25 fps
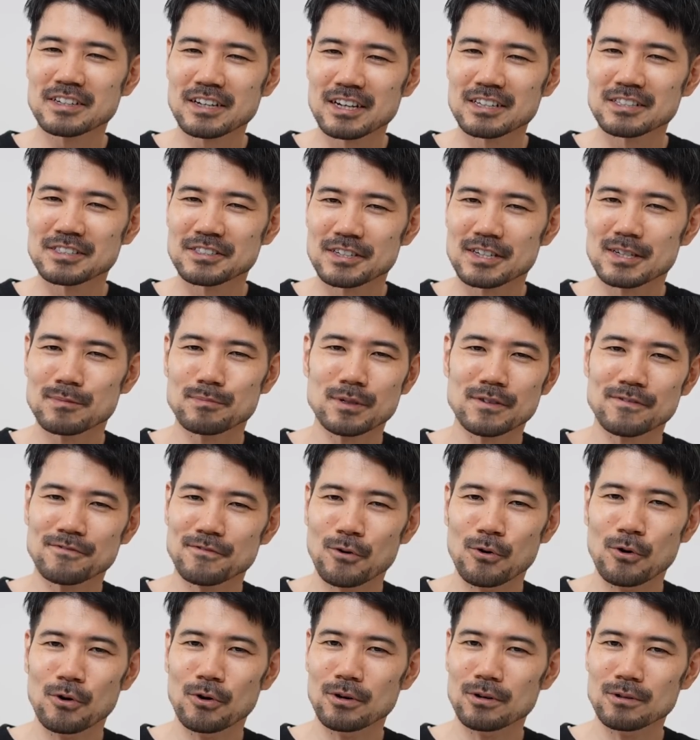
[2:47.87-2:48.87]
kanji
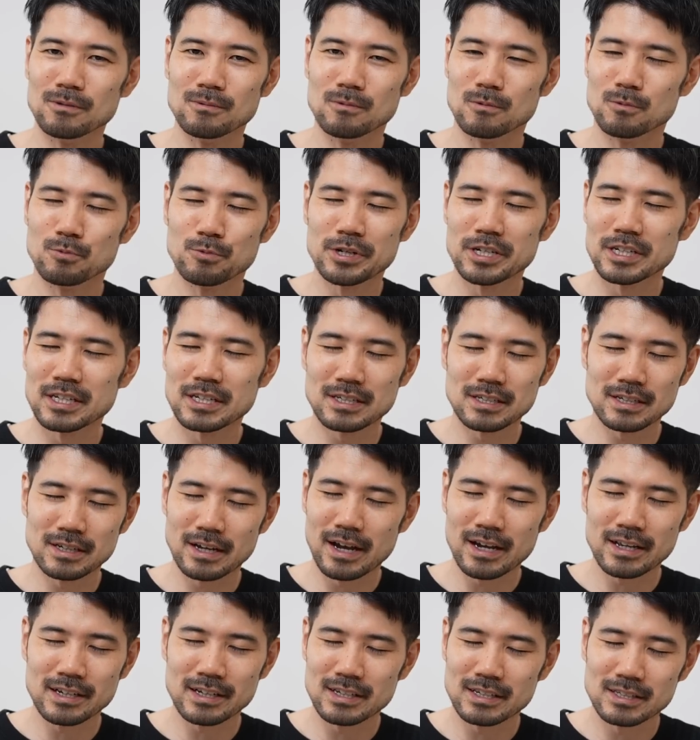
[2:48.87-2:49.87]
before reading
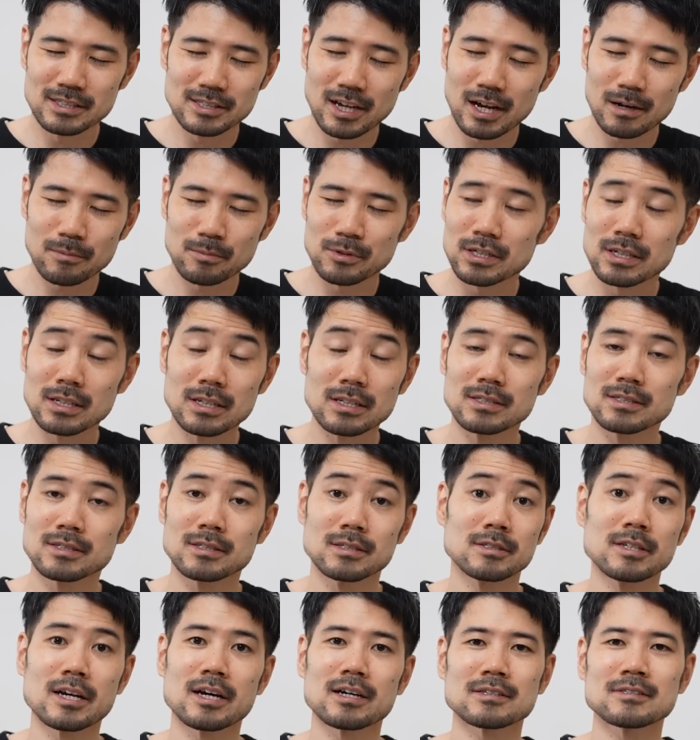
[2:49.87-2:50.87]
any Japanese
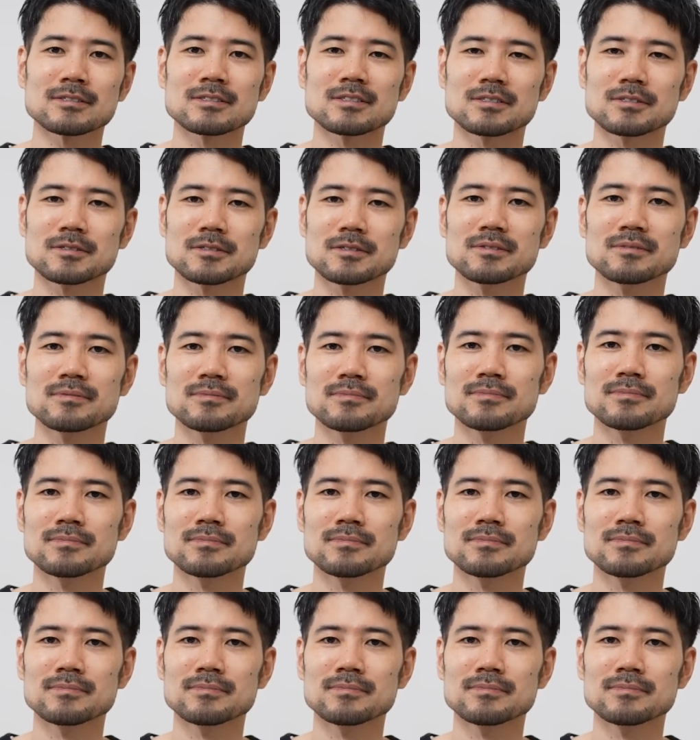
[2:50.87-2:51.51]
texts.